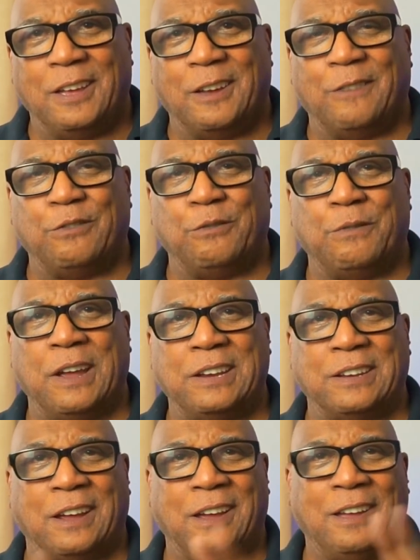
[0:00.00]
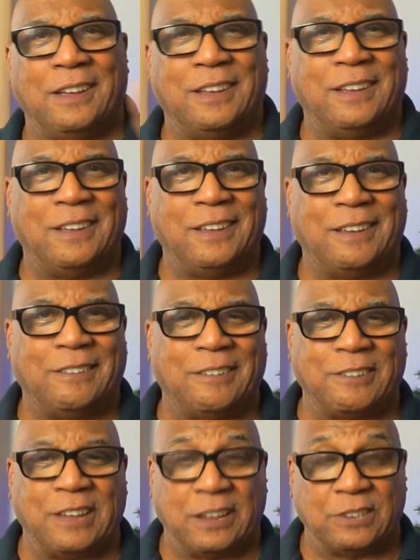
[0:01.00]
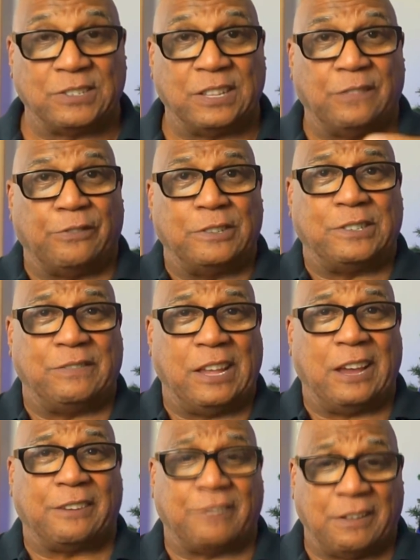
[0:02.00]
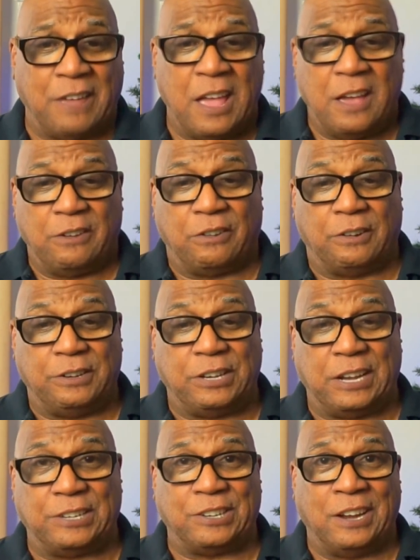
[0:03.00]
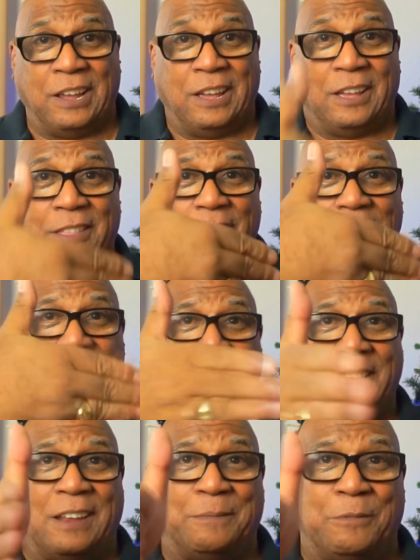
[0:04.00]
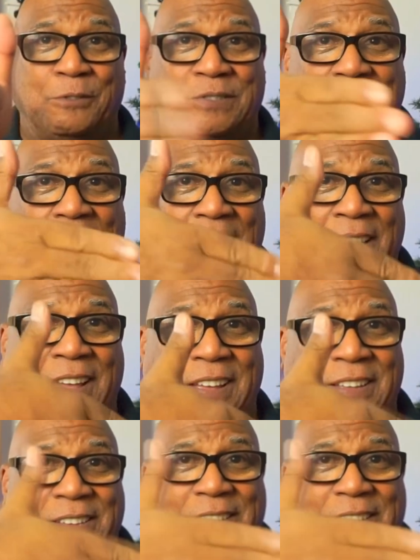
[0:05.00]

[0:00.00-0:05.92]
of the radar. Okay, because in the front of the aircraft, you've got a dish that kind of moves like that.